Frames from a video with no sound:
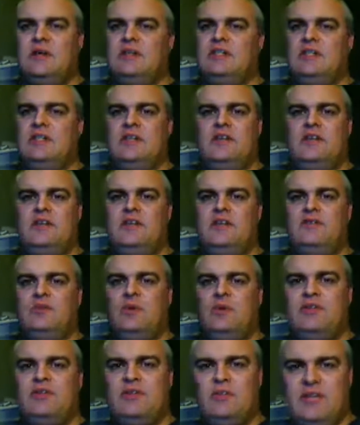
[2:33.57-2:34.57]
I was lucky enough to
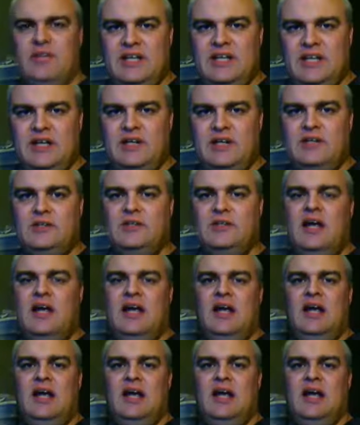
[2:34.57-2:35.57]
work for 3DO.
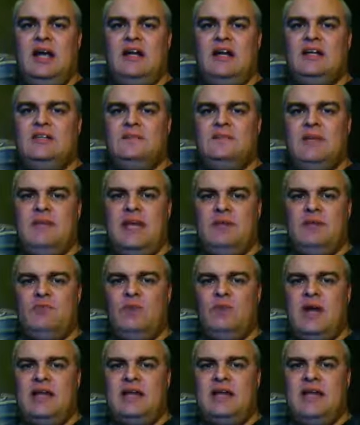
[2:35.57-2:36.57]

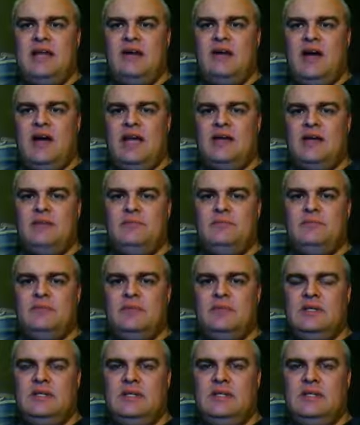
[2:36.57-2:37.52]
And right now I am